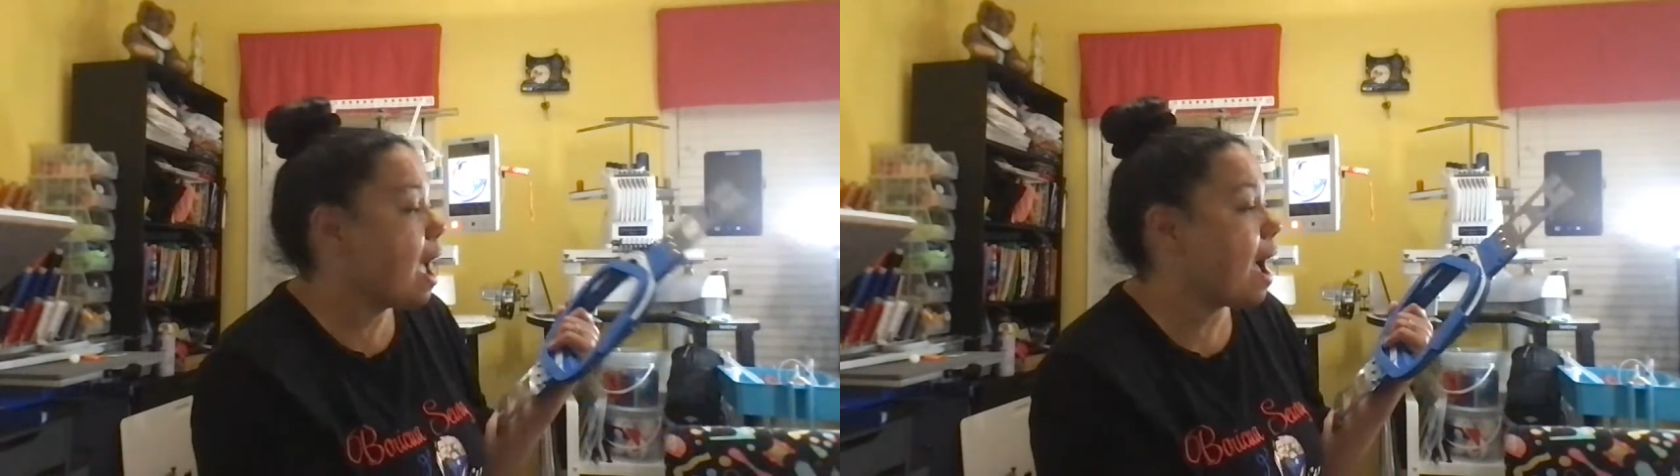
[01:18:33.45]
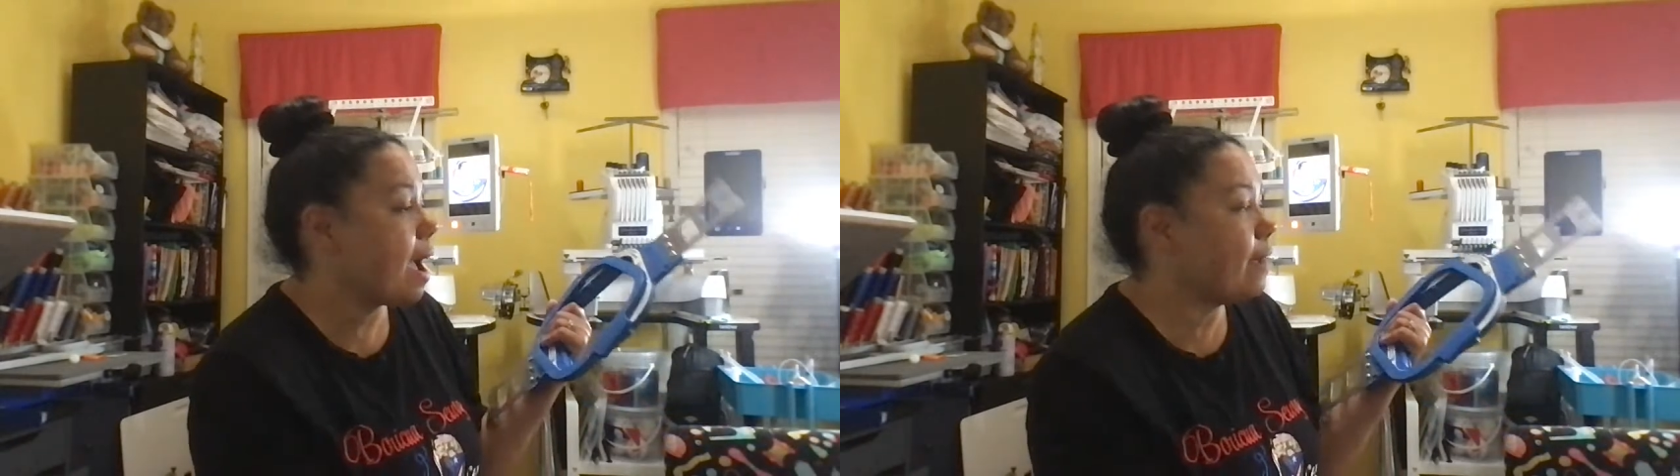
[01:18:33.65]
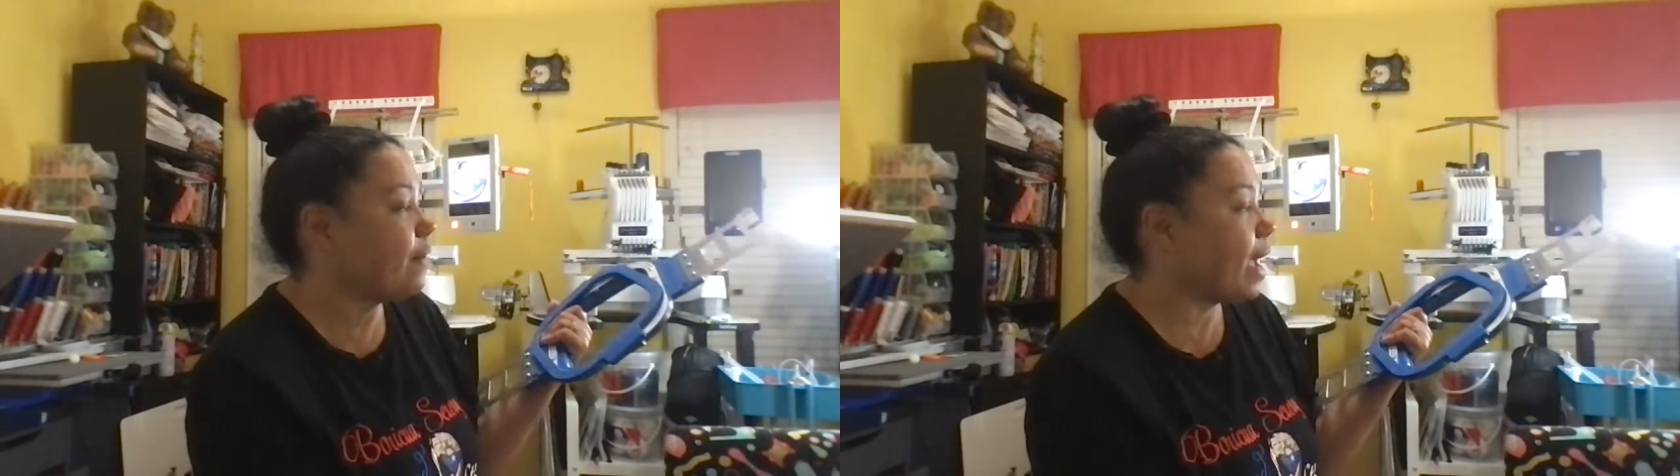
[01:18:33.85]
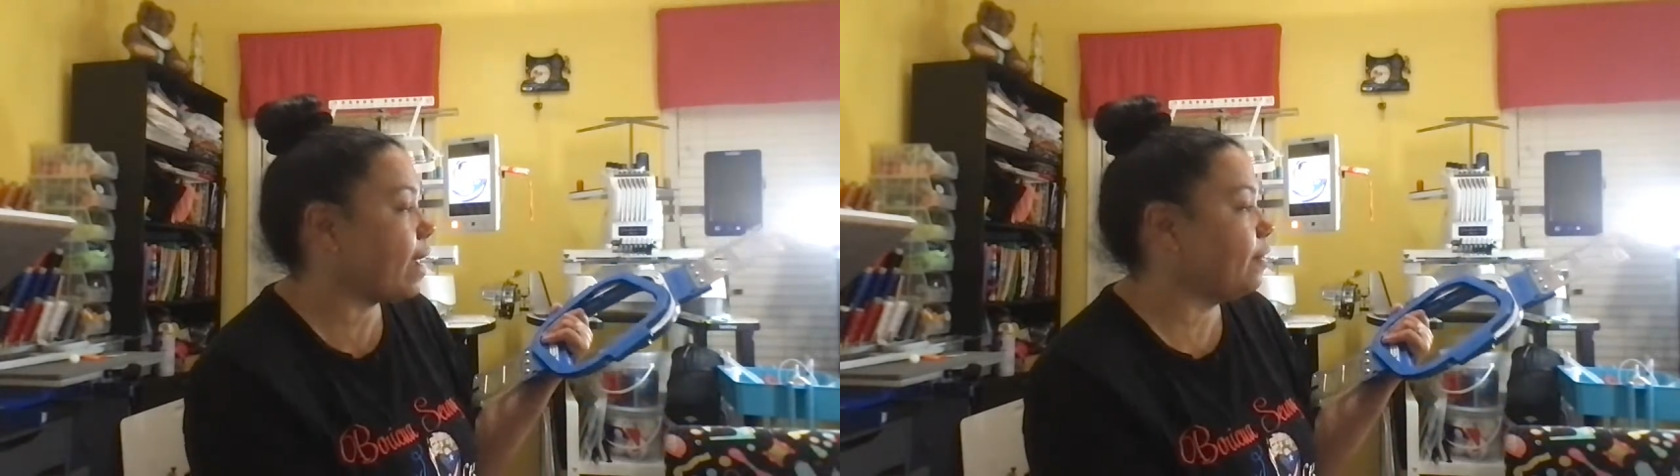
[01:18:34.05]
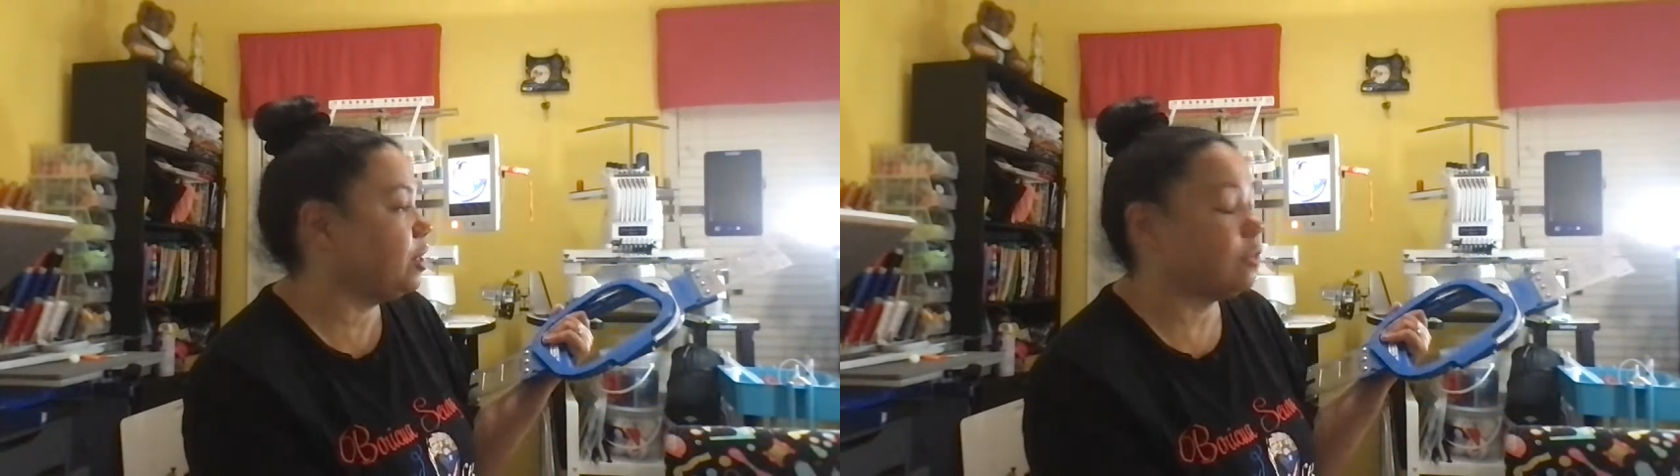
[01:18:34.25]
I've
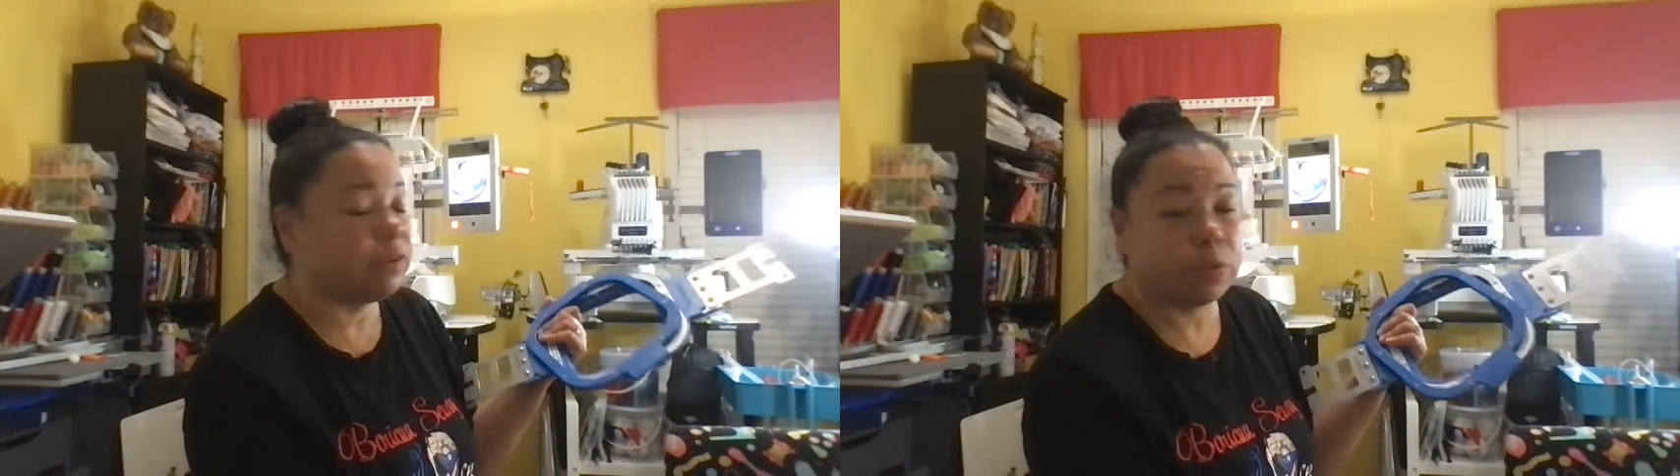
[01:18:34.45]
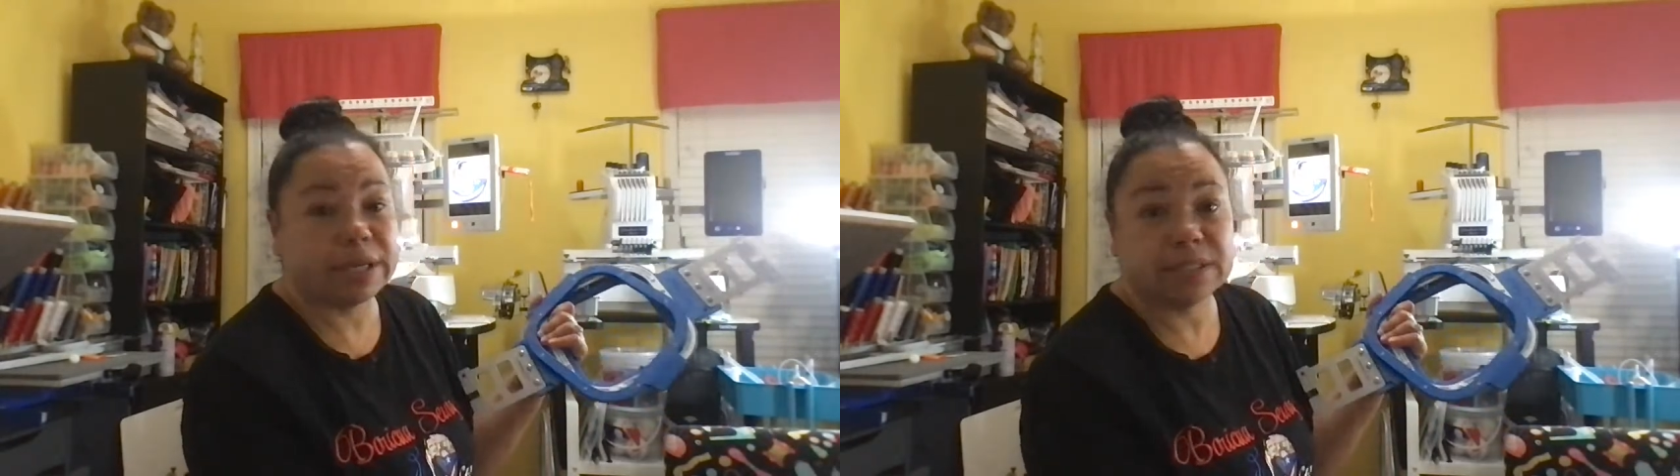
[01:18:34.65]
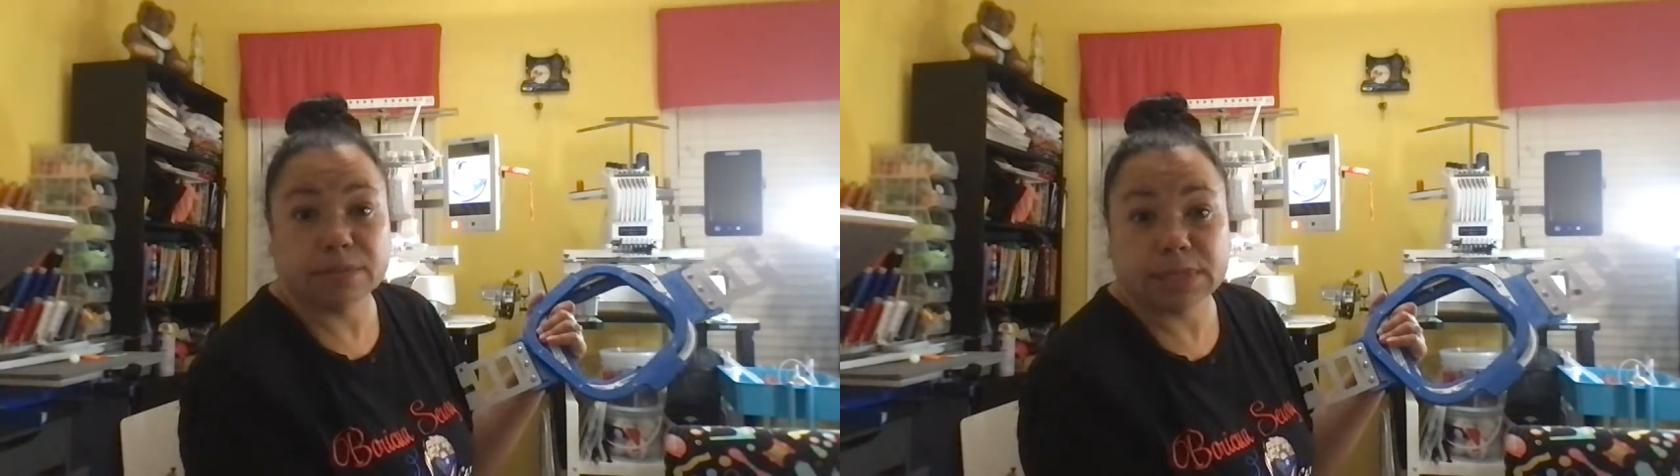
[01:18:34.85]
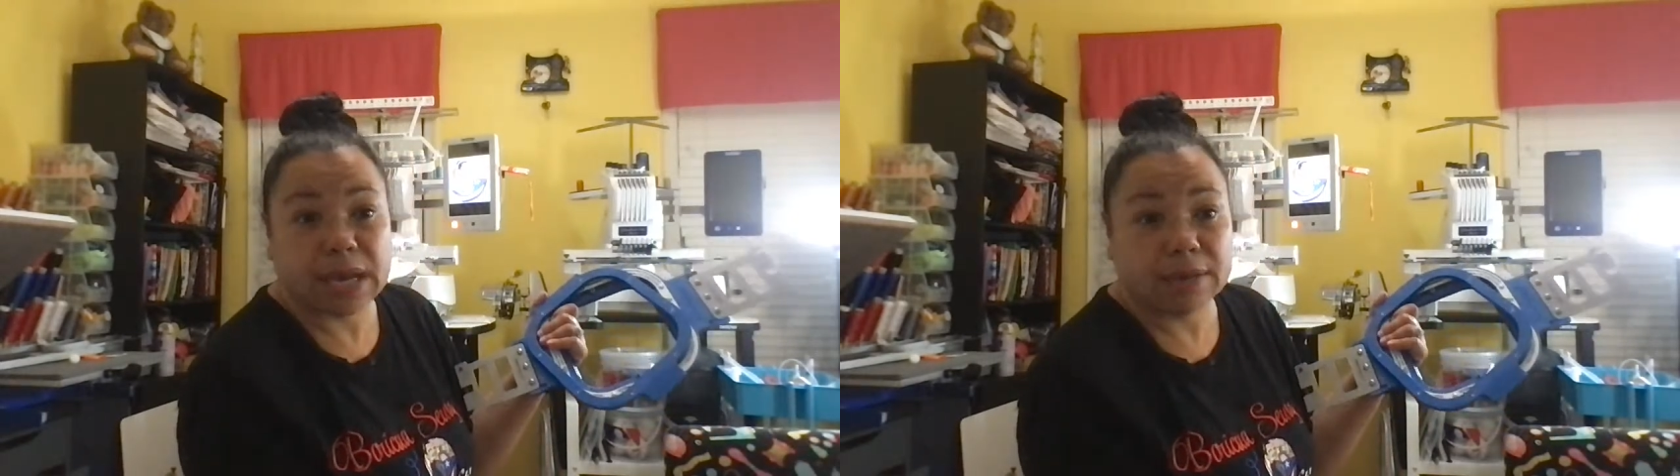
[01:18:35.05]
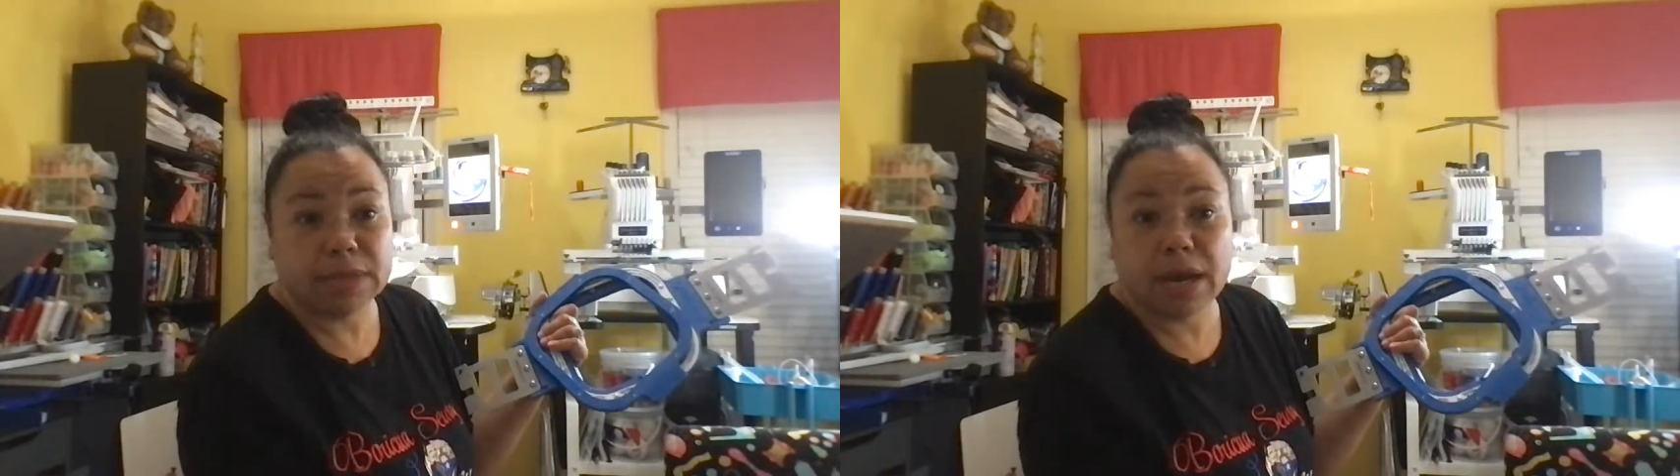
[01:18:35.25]
had these for quite some
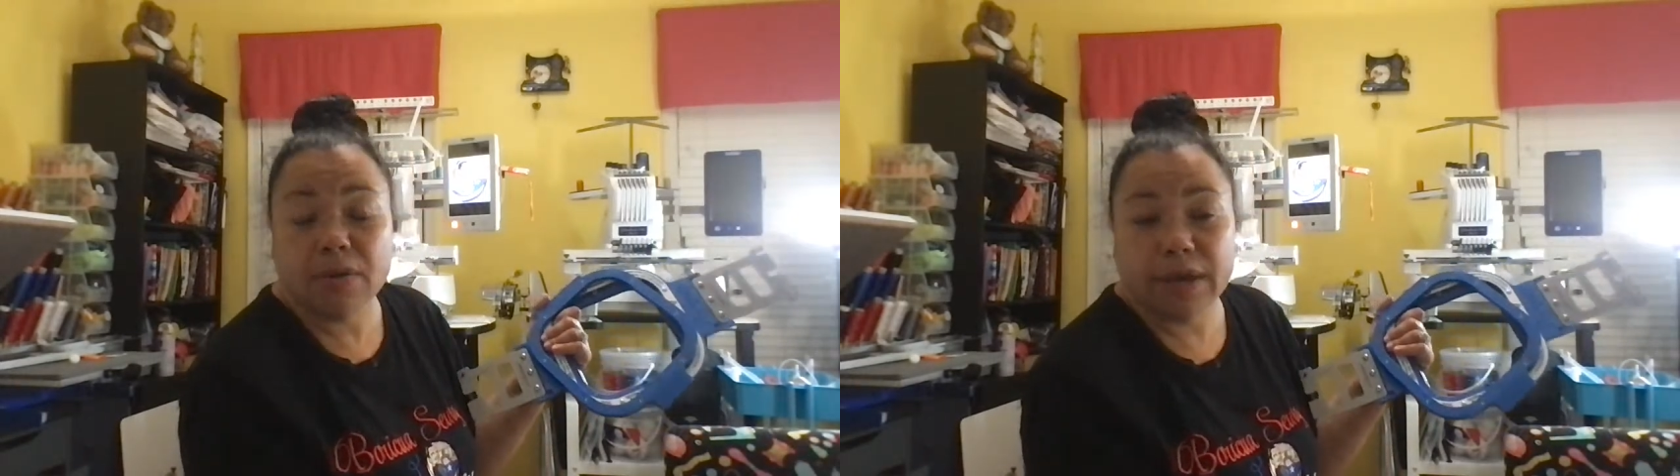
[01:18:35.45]
time now